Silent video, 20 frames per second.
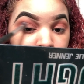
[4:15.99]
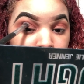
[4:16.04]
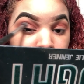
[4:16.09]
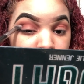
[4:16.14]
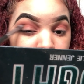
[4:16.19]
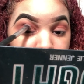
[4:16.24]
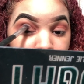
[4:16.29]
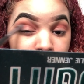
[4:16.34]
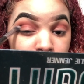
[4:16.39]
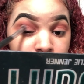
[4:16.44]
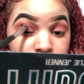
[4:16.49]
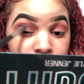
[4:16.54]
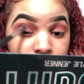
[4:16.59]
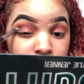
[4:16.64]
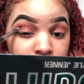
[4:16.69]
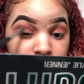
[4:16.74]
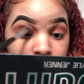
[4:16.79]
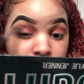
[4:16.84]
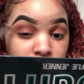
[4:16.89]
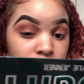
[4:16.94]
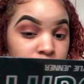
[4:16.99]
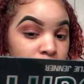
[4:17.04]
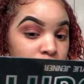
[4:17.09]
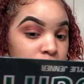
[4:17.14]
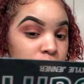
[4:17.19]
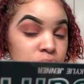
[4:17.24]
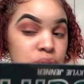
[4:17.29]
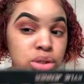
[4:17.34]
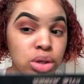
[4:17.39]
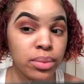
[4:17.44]
like kind of like in my
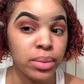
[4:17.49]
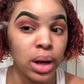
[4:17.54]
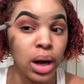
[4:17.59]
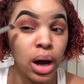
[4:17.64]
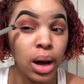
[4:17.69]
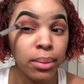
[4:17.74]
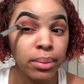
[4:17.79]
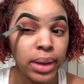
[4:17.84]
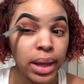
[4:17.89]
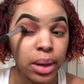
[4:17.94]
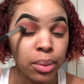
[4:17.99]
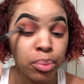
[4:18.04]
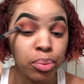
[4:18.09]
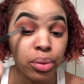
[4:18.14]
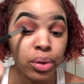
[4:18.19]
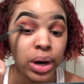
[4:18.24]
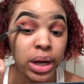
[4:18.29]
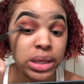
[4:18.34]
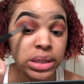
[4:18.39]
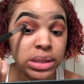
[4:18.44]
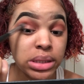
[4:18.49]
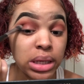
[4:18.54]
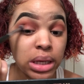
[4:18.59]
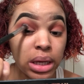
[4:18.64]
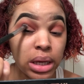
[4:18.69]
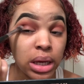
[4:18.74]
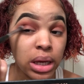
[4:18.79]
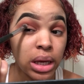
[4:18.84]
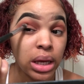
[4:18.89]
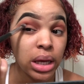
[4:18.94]
crease. So now I'm like pressing